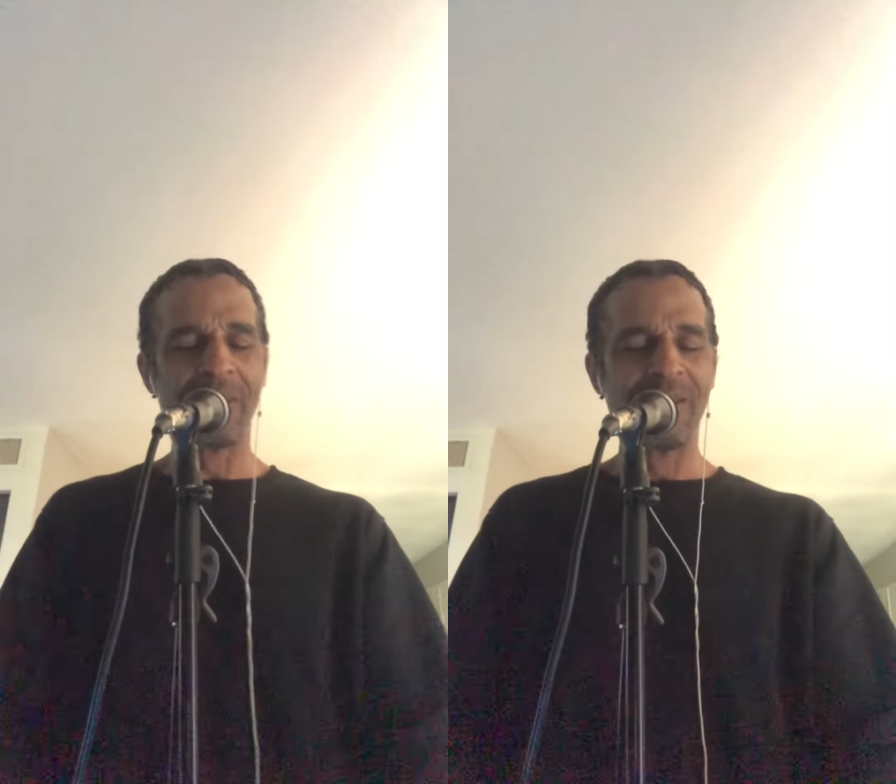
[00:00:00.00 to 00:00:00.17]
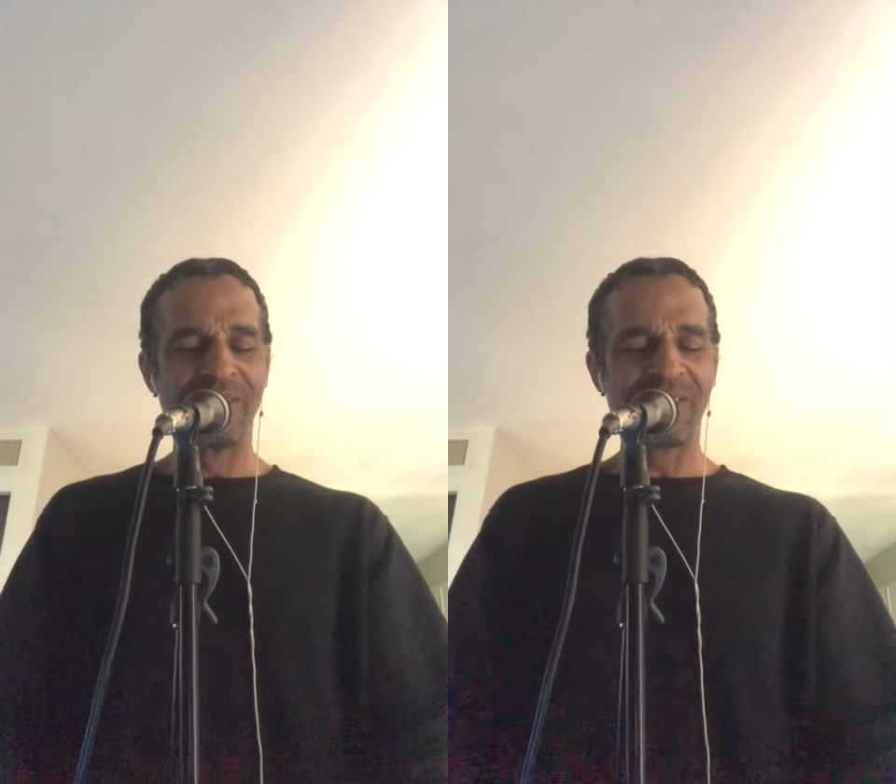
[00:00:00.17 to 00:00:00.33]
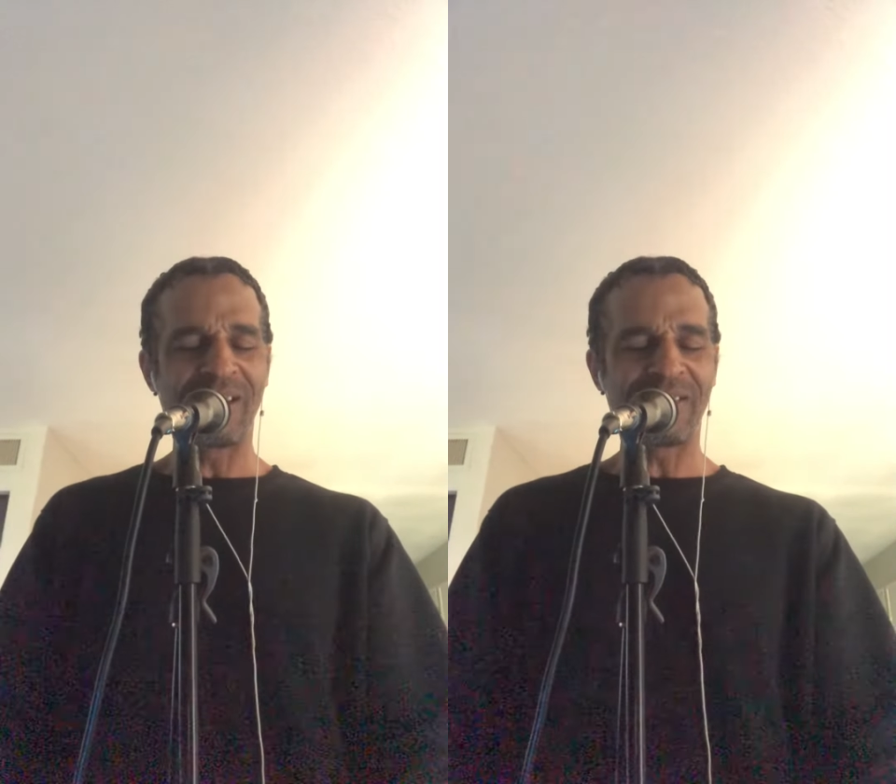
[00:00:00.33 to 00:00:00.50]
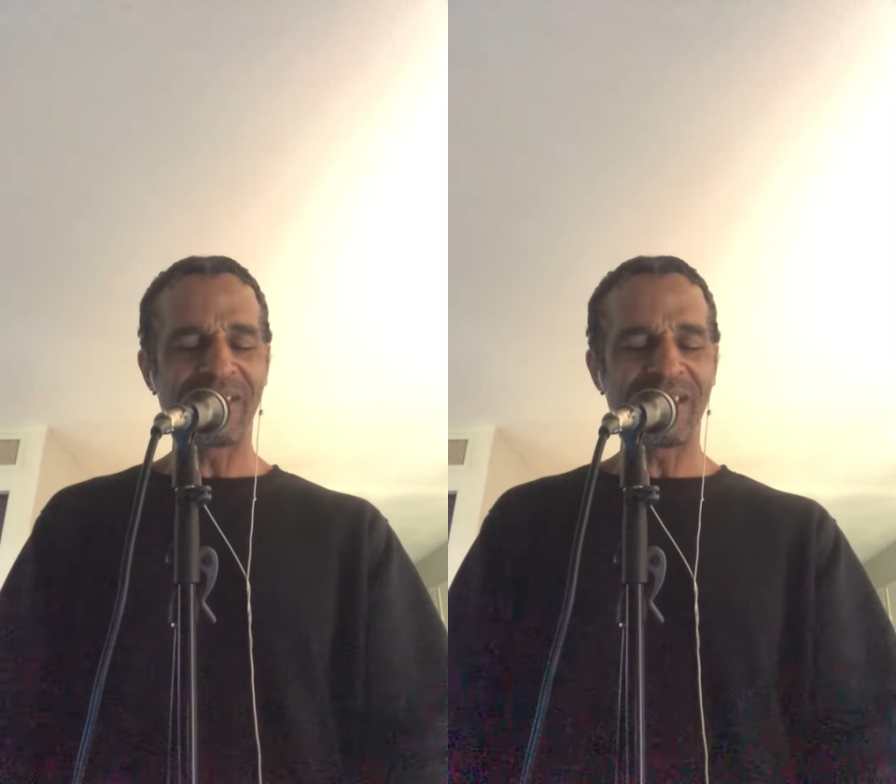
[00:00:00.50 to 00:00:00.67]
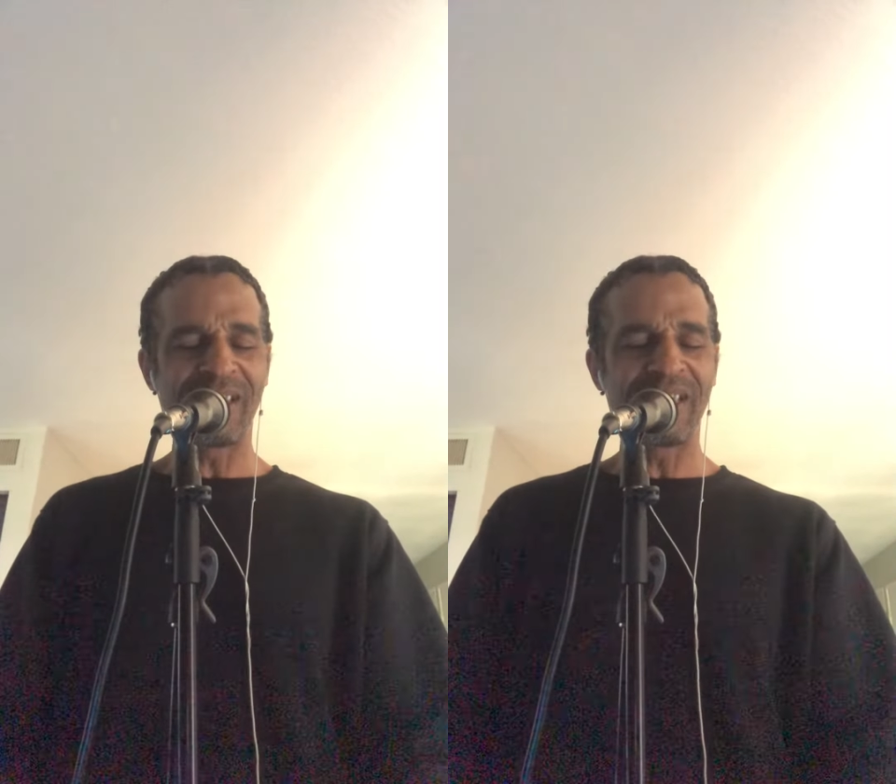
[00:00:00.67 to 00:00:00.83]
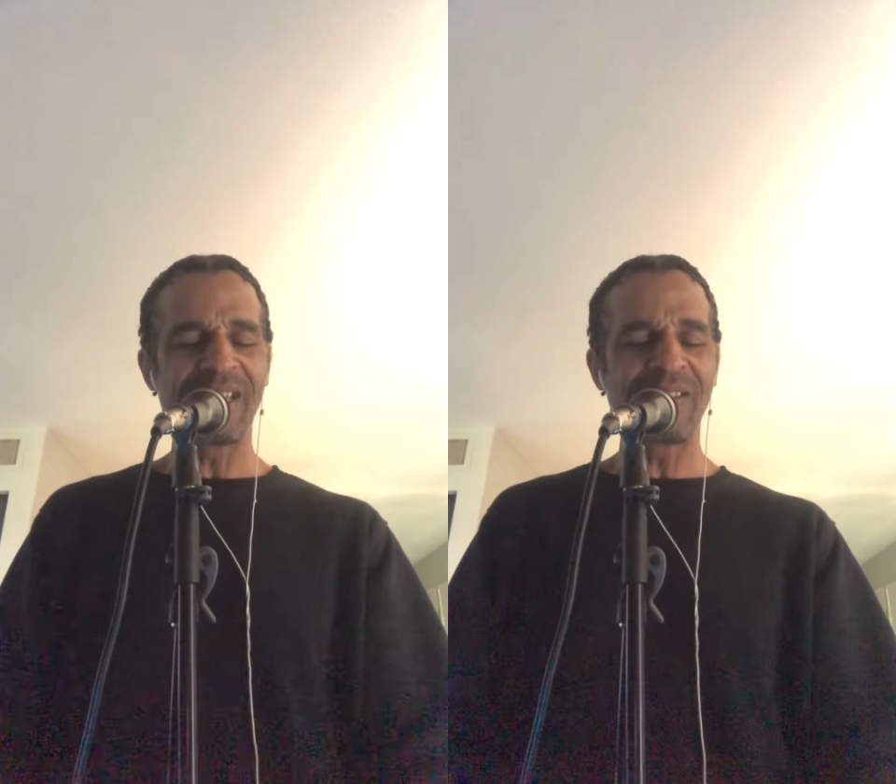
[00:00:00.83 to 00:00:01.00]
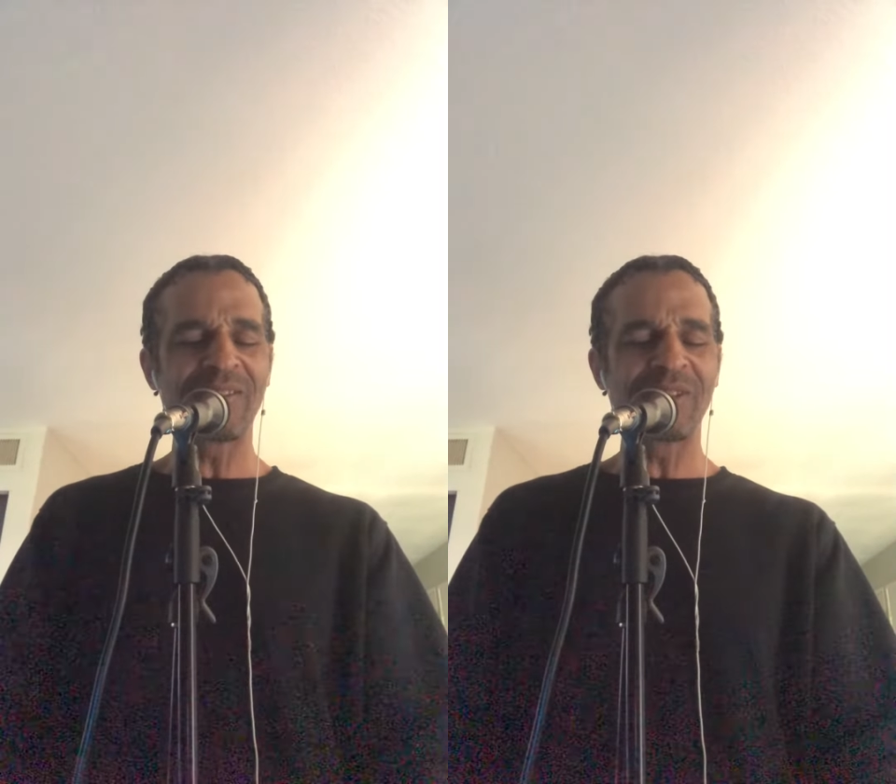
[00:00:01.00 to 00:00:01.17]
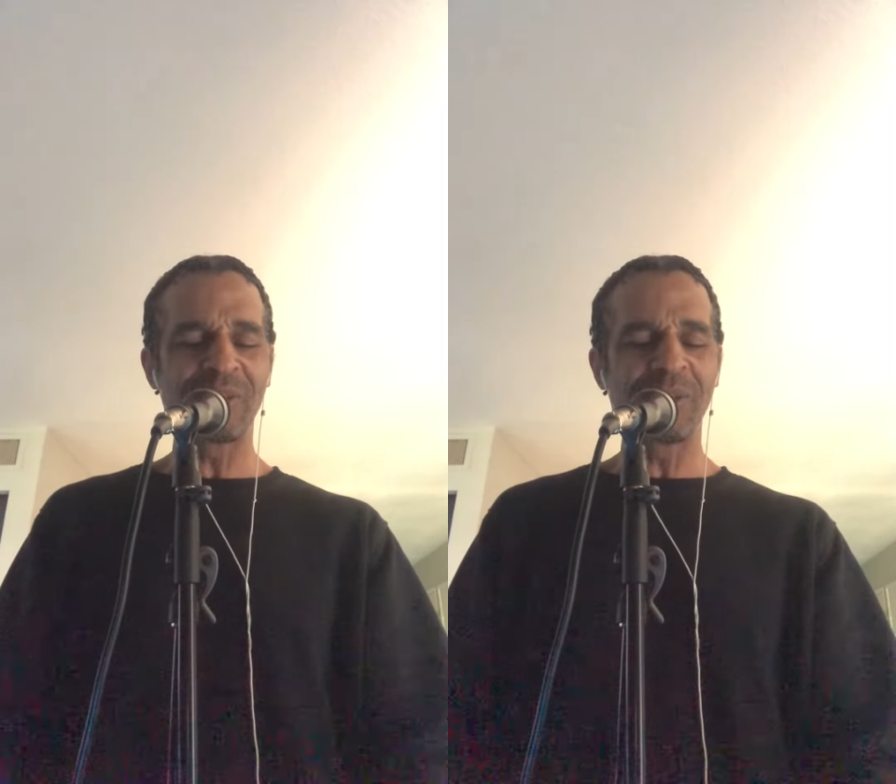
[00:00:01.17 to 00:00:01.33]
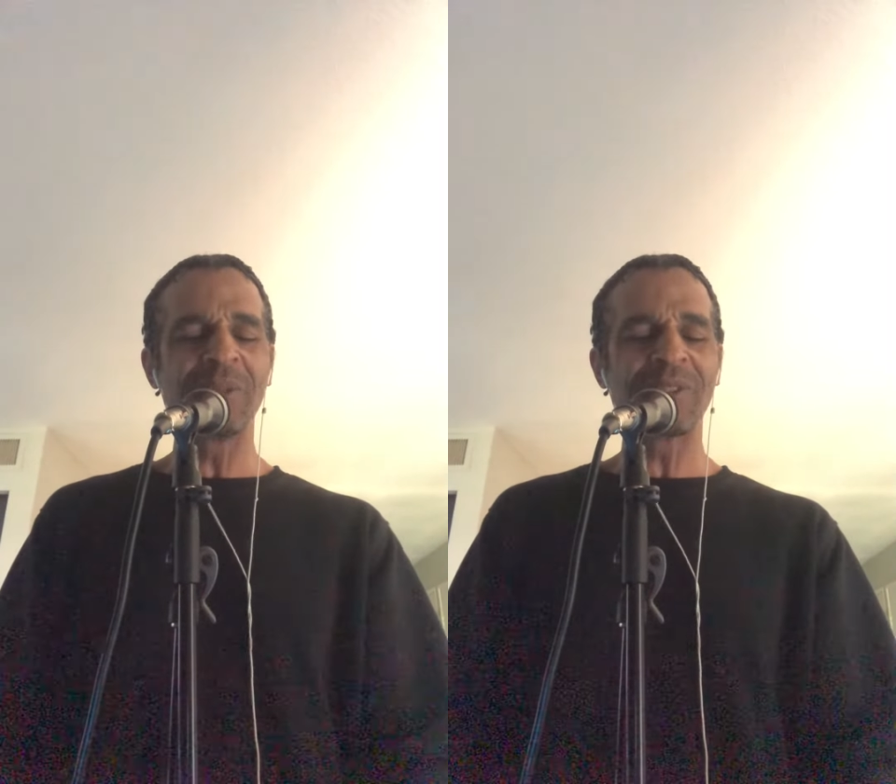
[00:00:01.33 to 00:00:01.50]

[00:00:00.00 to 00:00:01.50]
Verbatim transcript: nothing left to